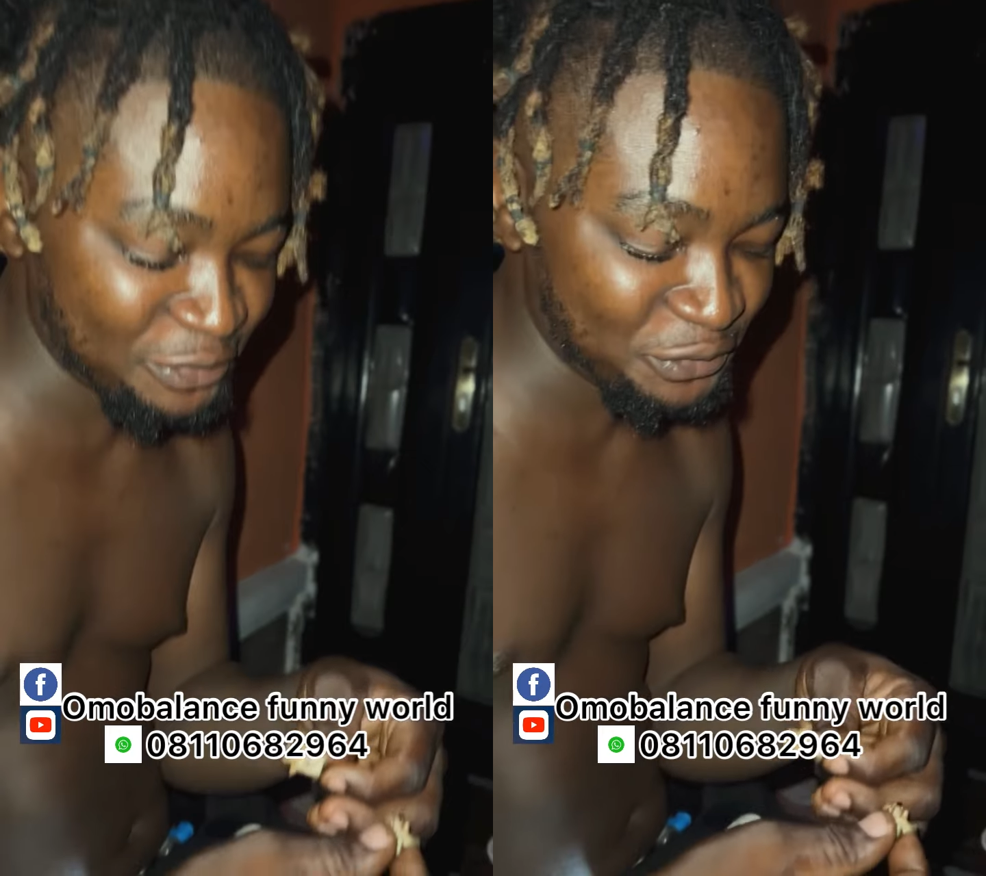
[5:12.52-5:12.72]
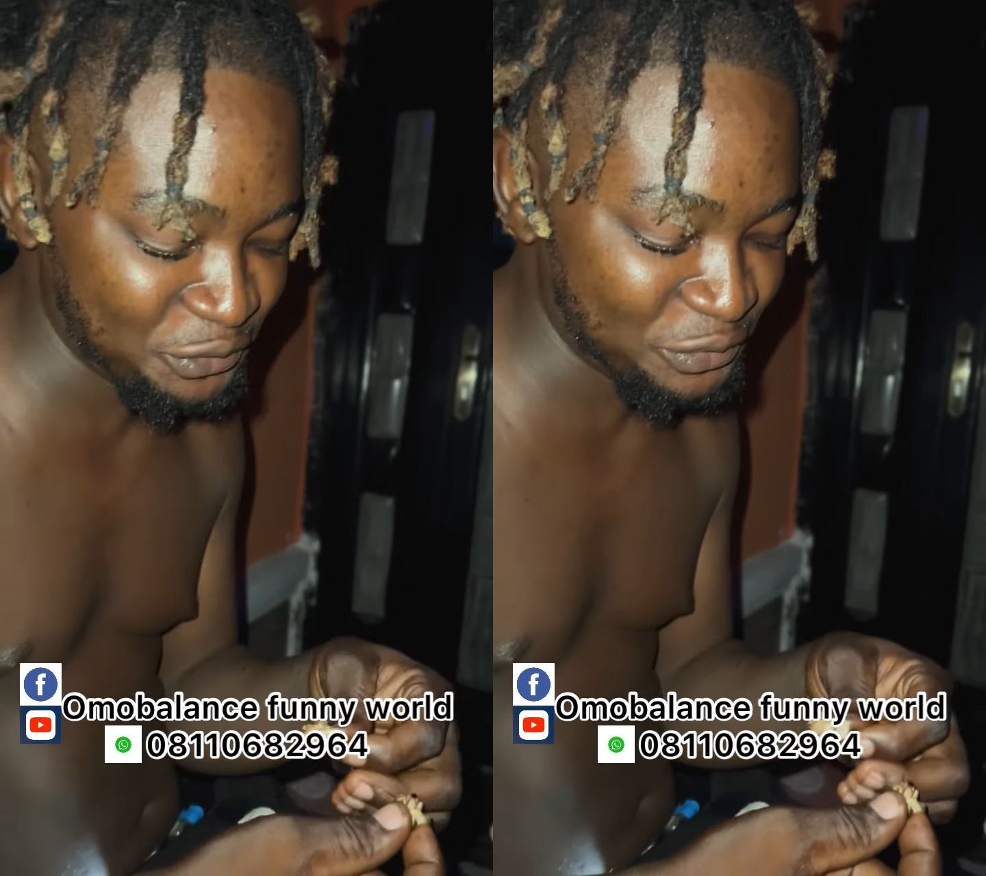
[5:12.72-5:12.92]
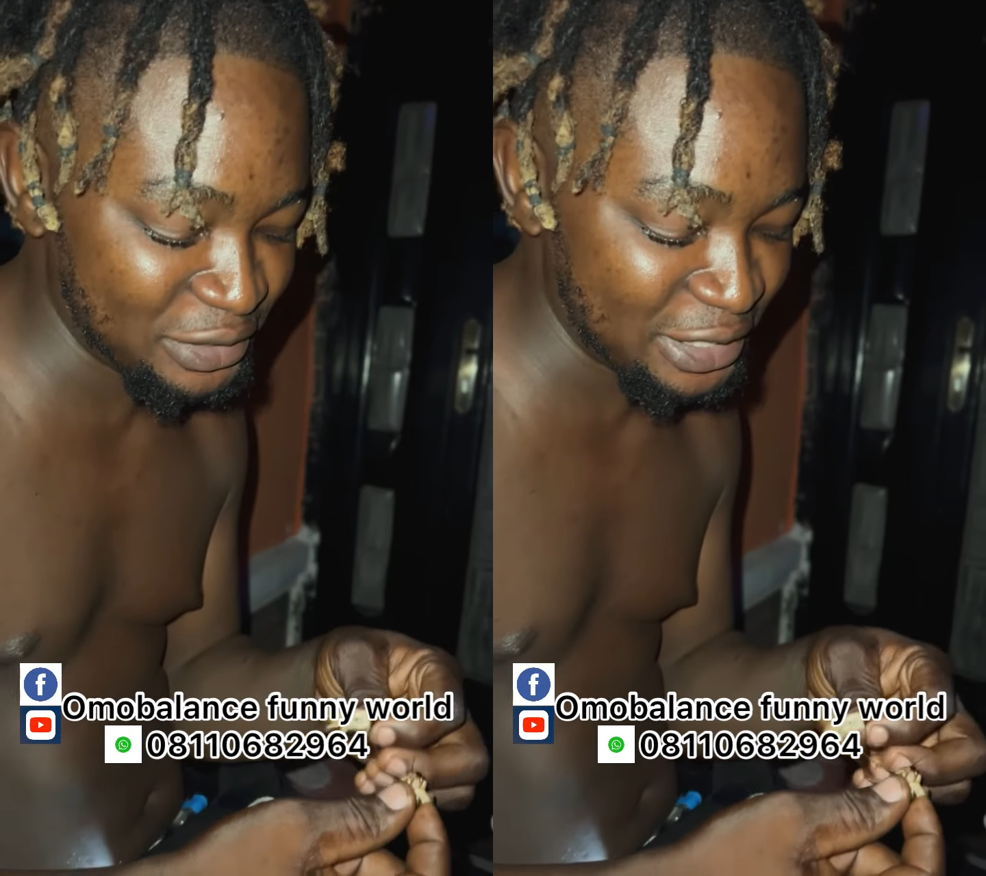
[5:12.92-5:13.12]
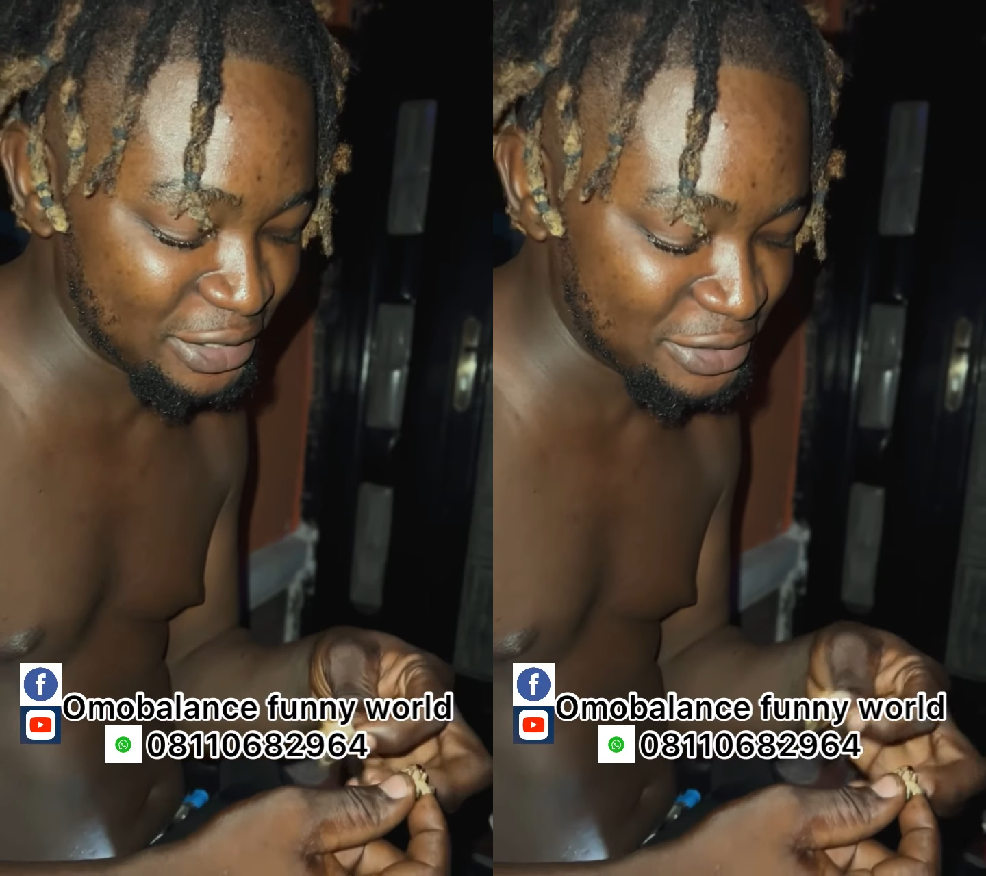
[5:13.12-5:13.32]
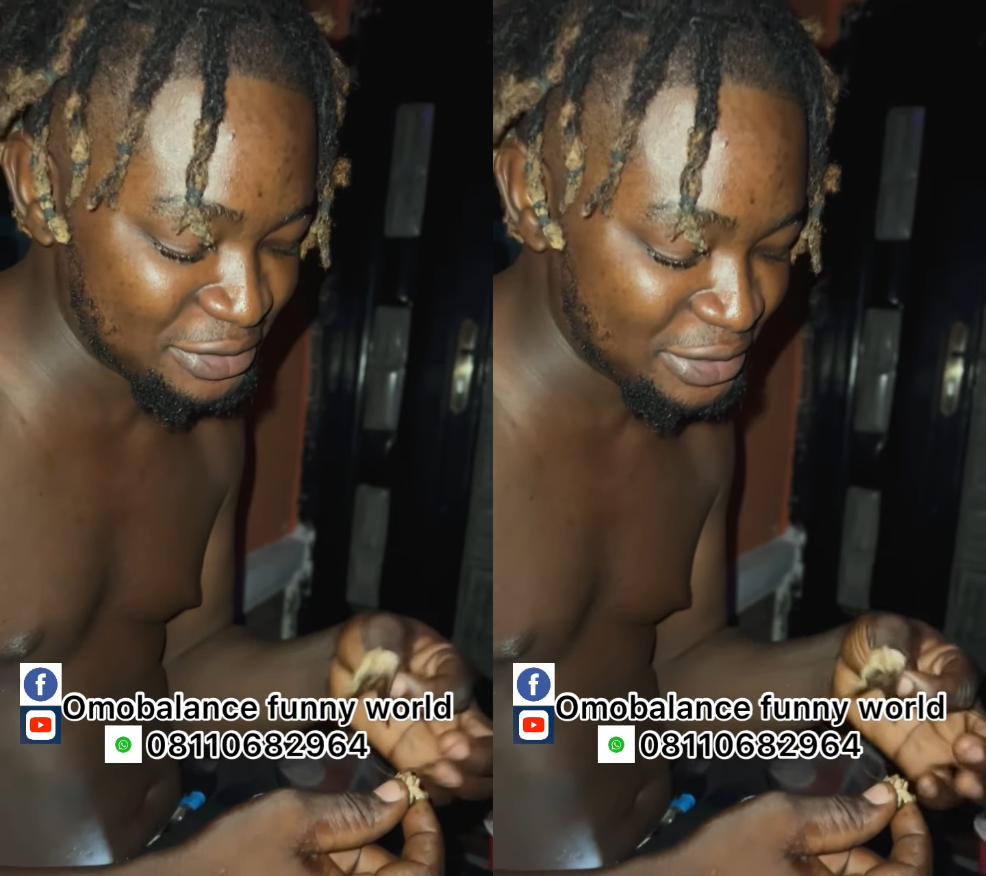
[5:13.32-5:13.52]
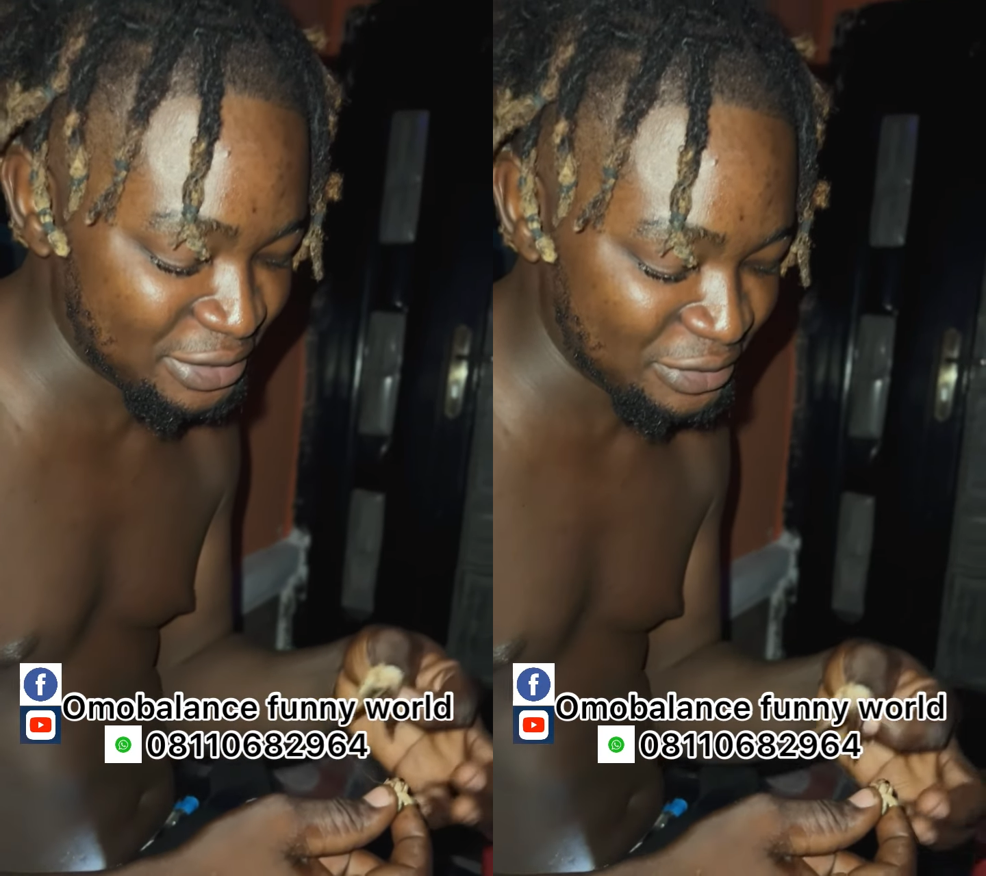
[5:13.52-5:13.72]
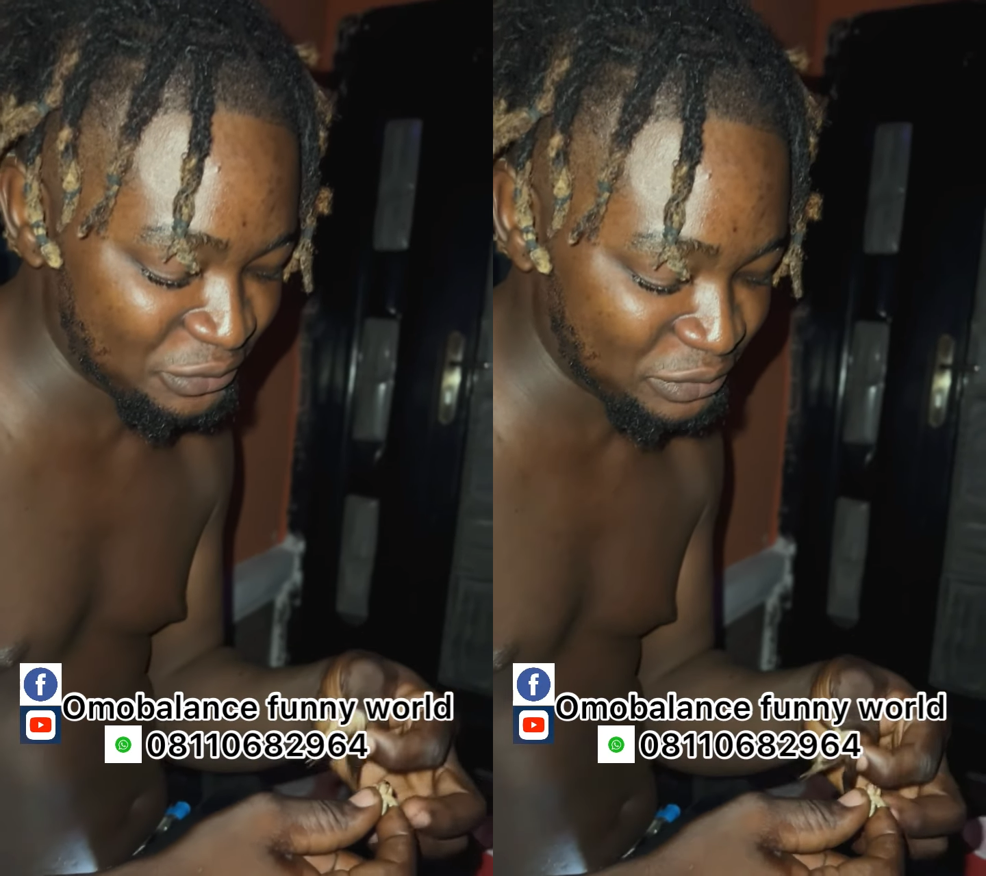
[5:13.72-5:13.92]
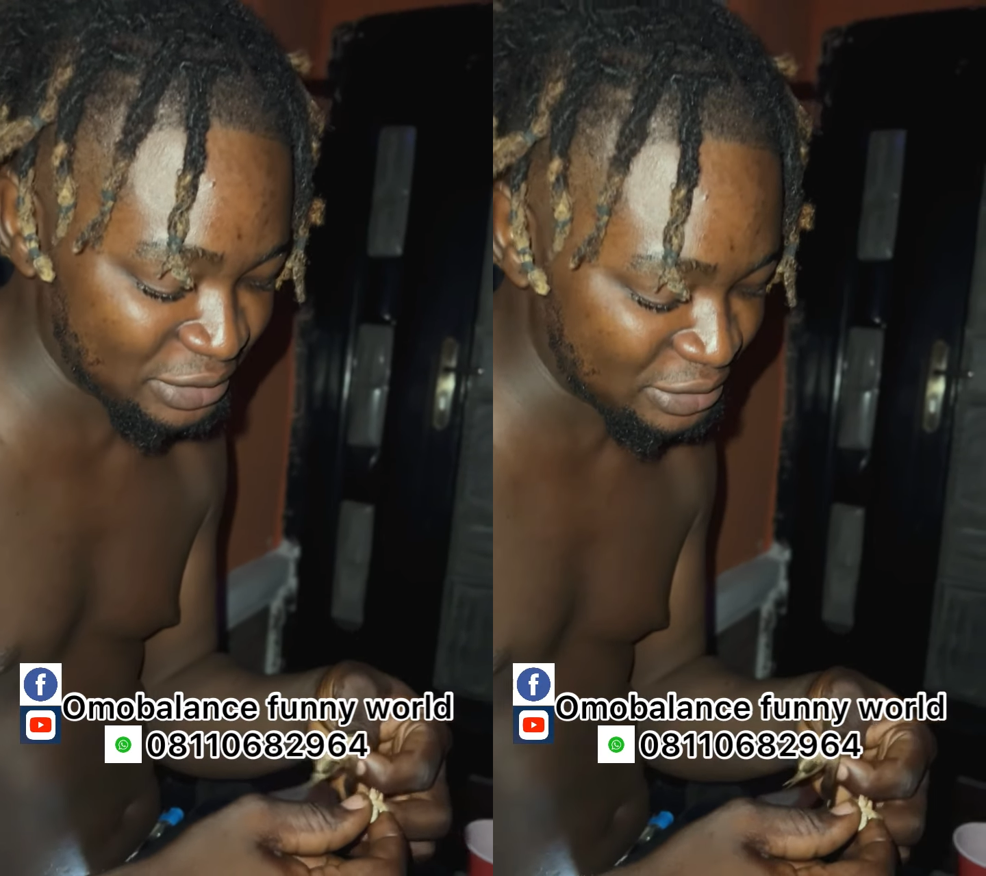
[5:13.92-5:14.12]
when I did
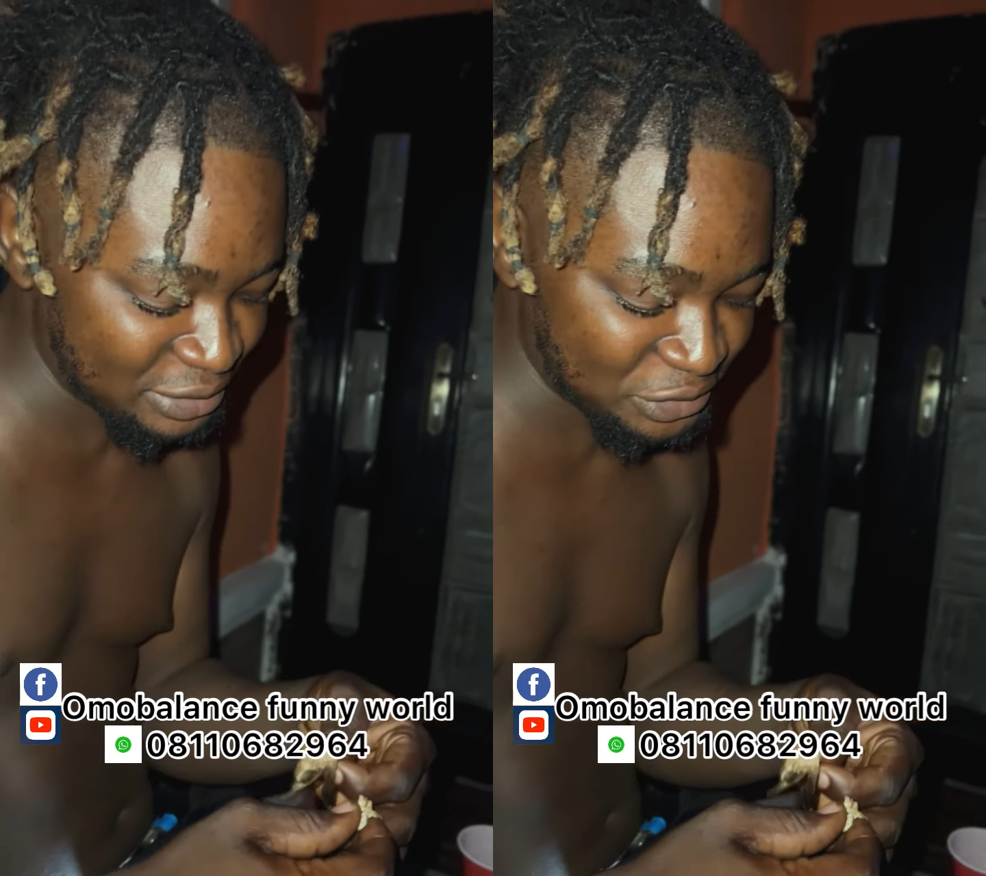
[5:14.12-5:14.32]
the